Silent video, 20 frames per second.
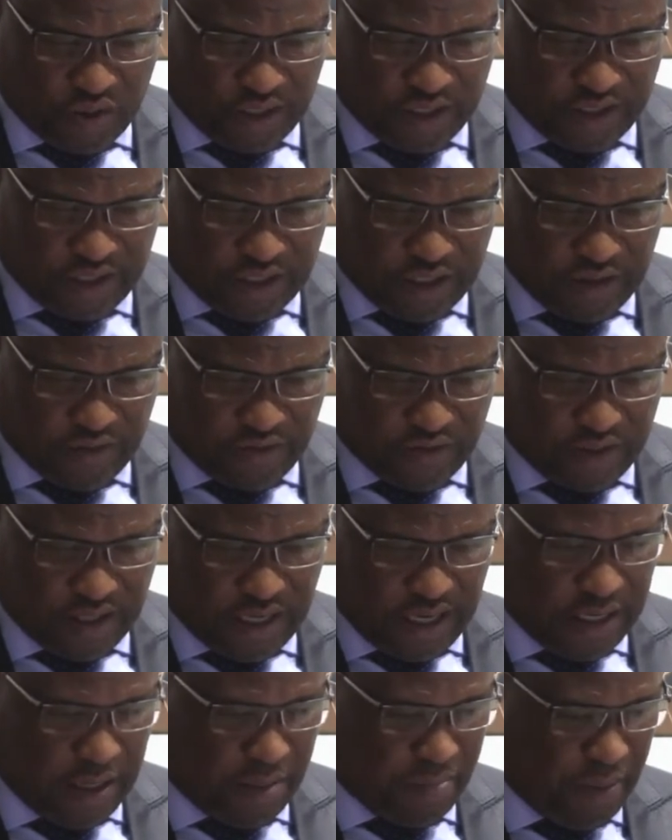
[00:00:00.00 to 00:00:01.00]
received
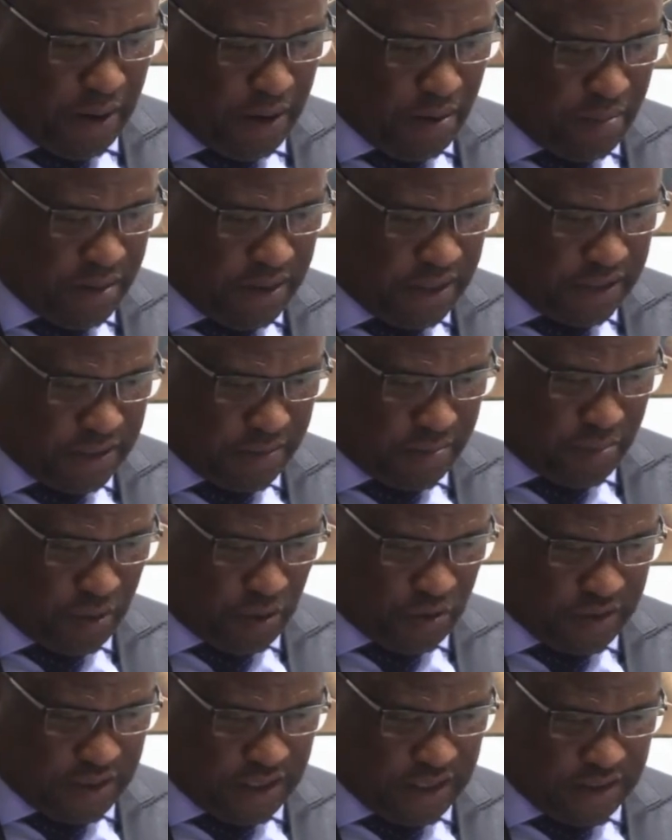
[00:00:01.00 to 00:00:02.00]
and the payment
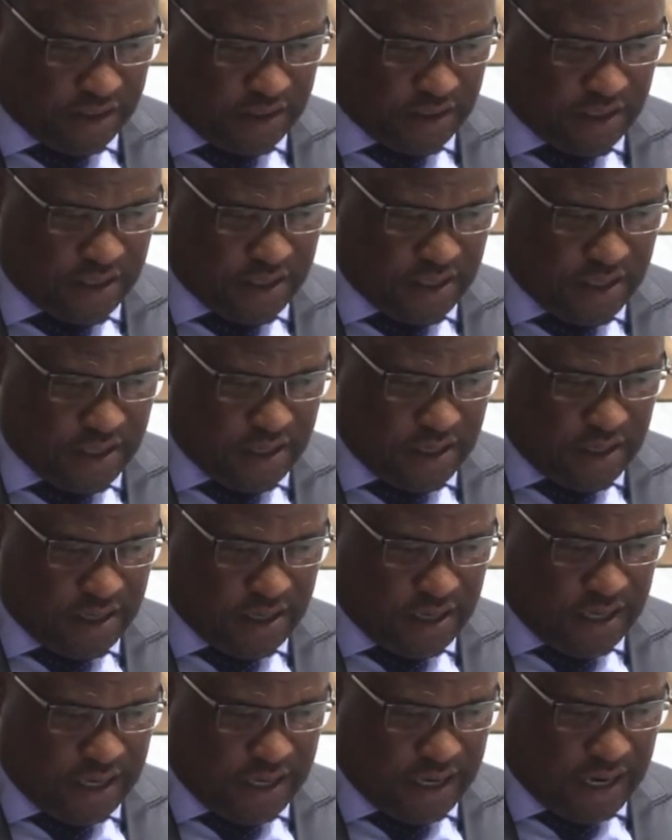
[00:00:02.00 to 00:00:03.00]
processed
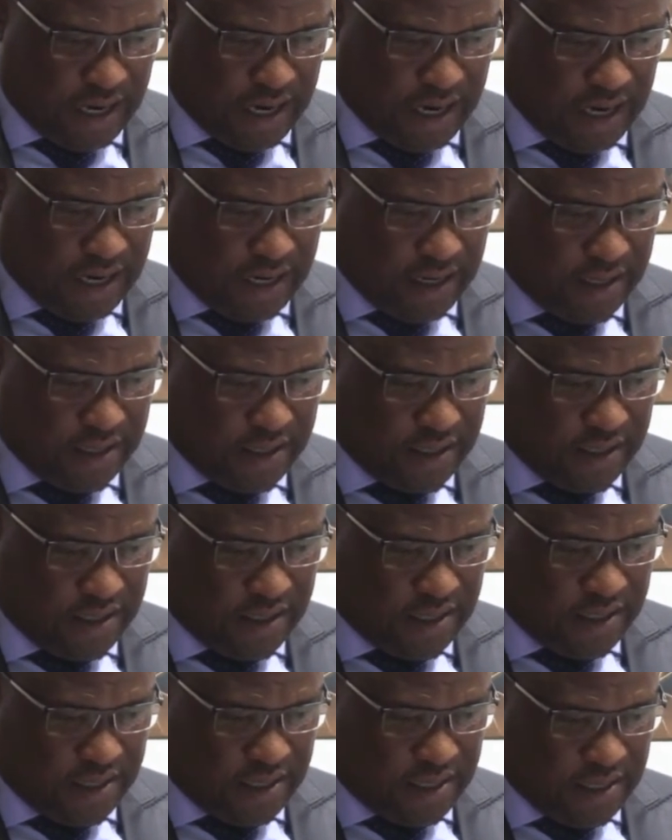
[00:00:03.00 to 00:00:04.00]
uh, are
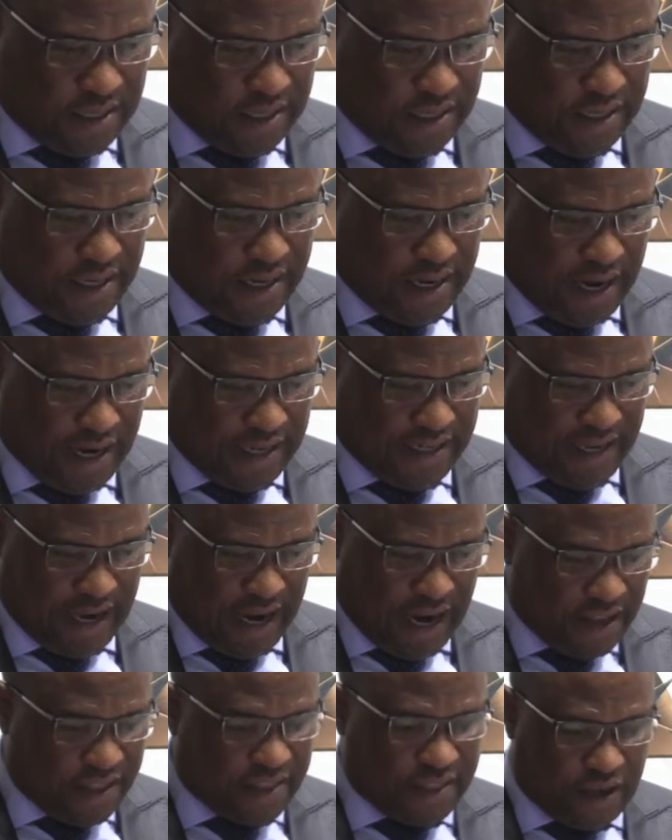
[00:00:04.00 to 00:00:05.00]
uh,
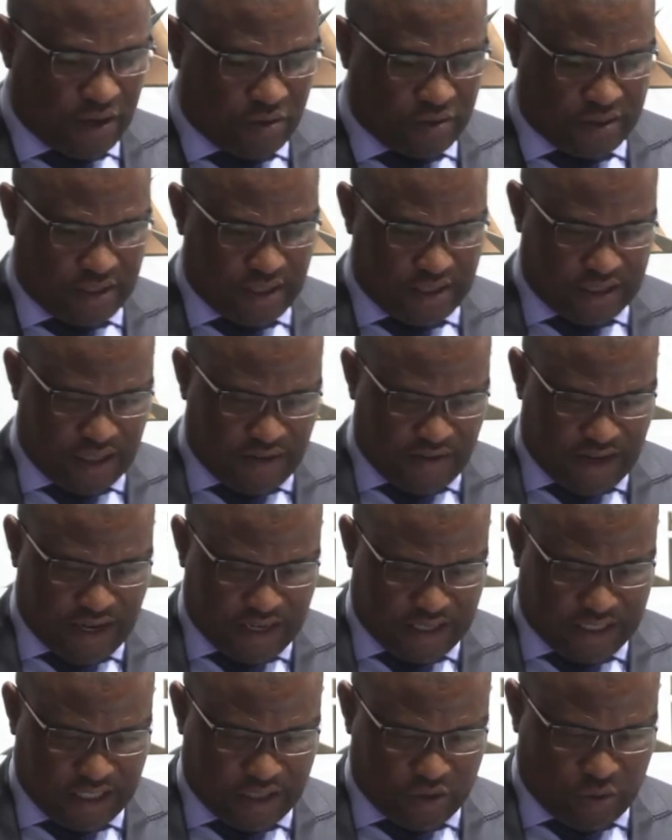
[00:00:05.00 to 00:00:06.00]

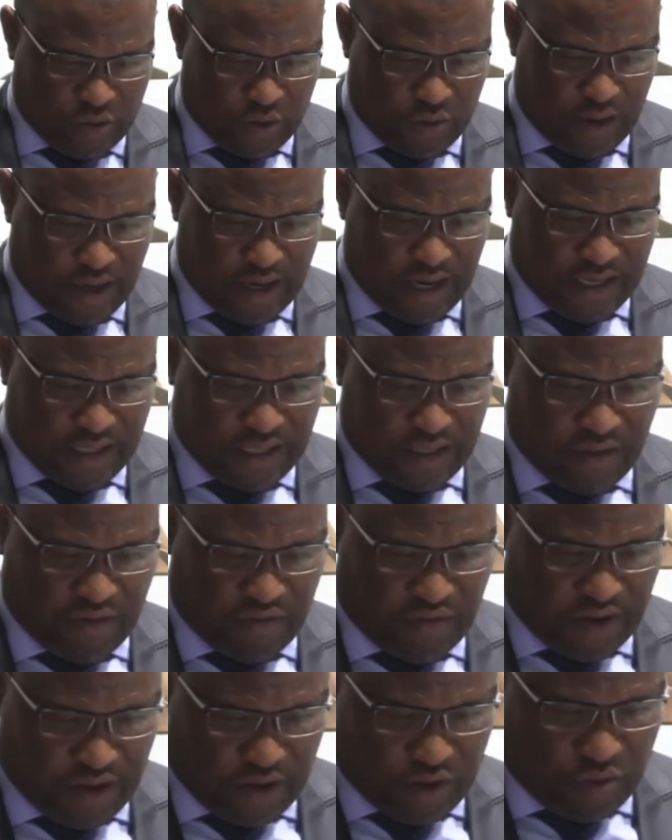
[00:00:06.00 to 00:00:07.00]
98,721 at the
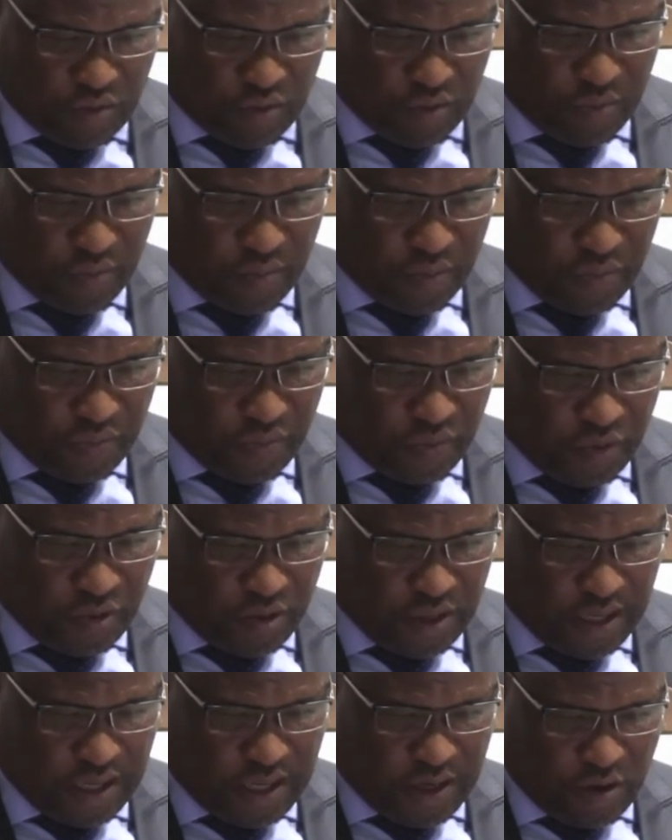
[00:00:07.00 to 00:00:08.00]
value
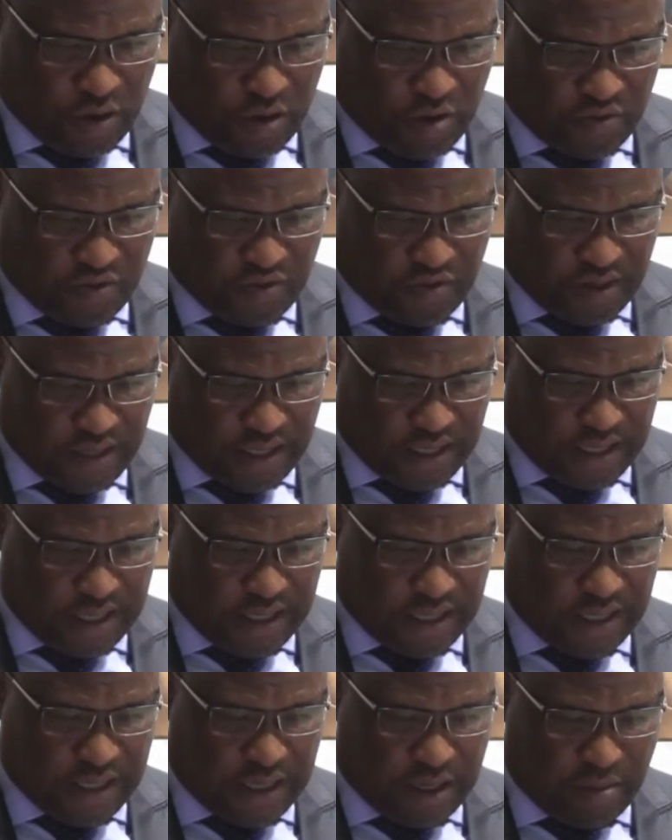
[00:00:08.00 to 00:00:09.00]
of
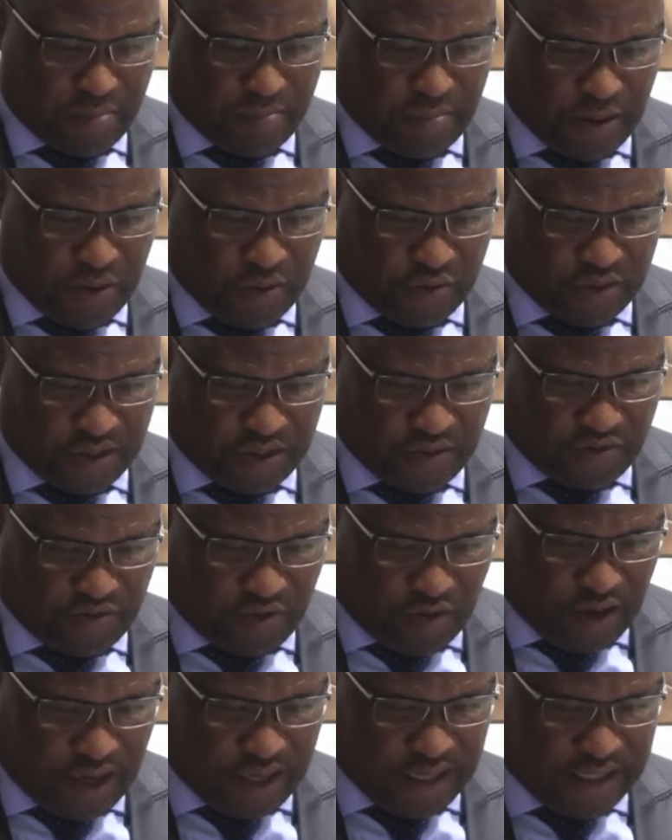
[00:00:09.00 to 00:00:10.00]
uh, about
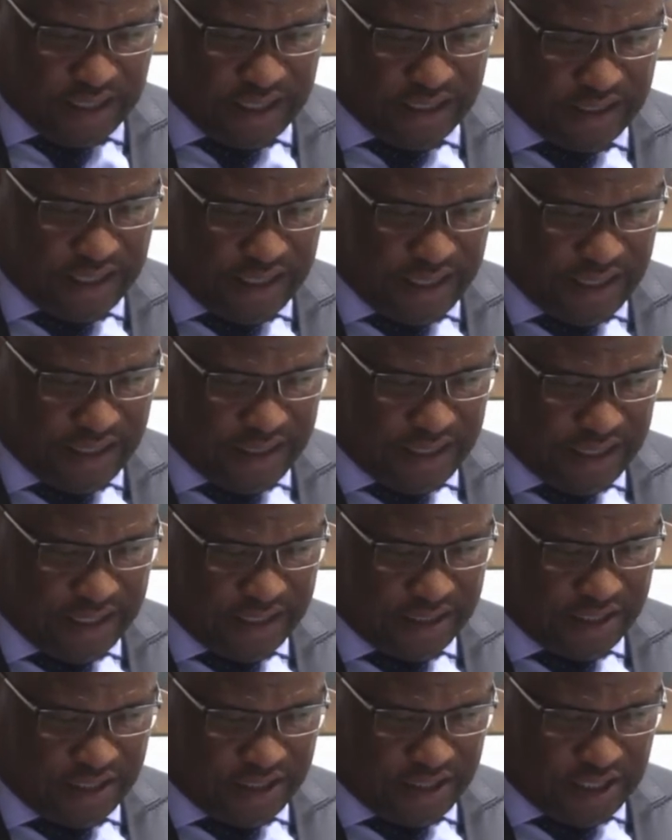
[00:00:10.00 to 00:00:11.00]

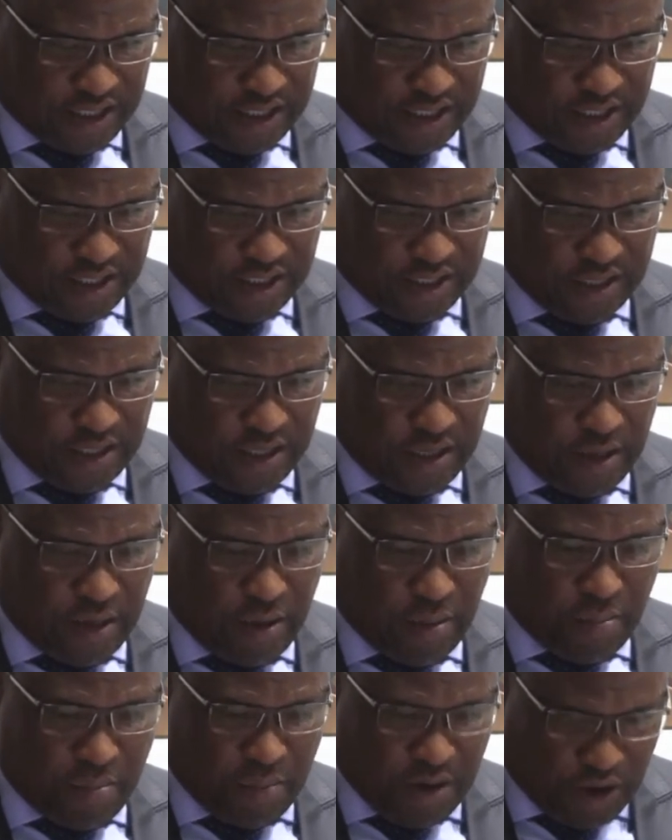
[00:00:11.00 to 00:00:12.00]
436
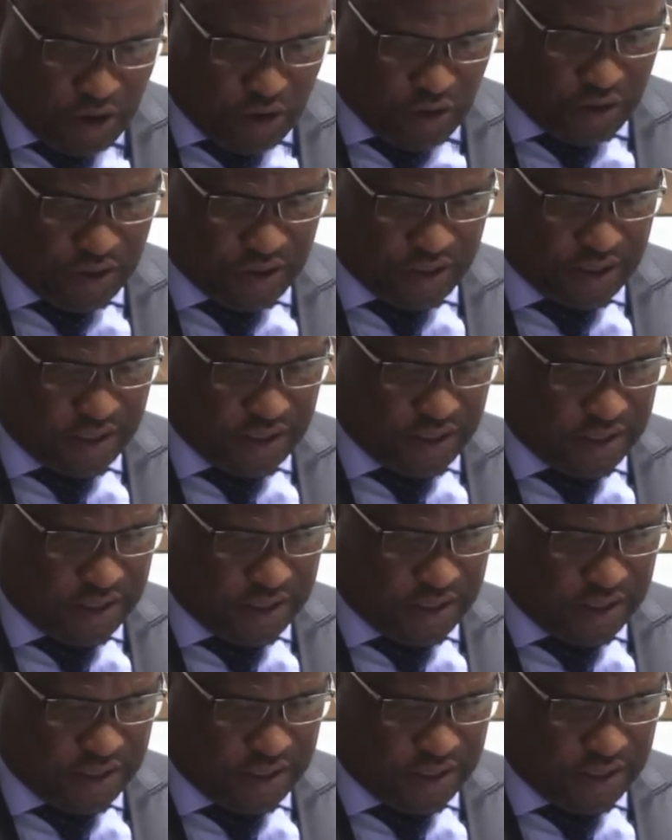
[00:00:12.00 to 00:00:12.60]
million.